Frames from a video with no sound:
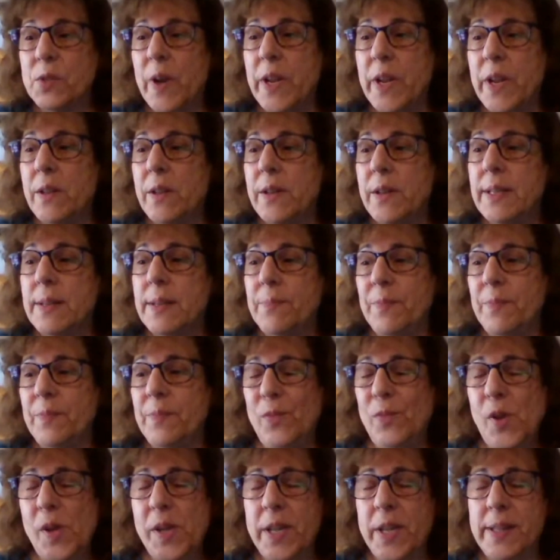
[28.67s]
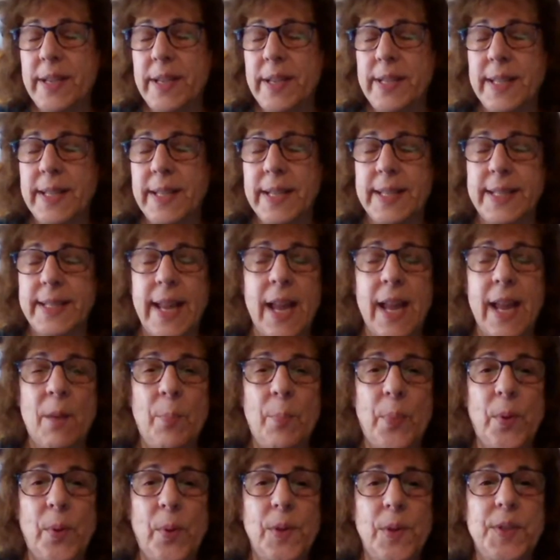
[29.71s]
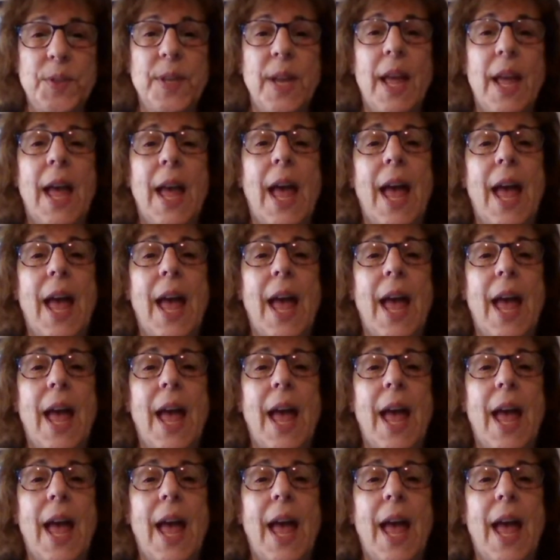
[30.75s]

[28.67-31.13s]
want you to look at these examples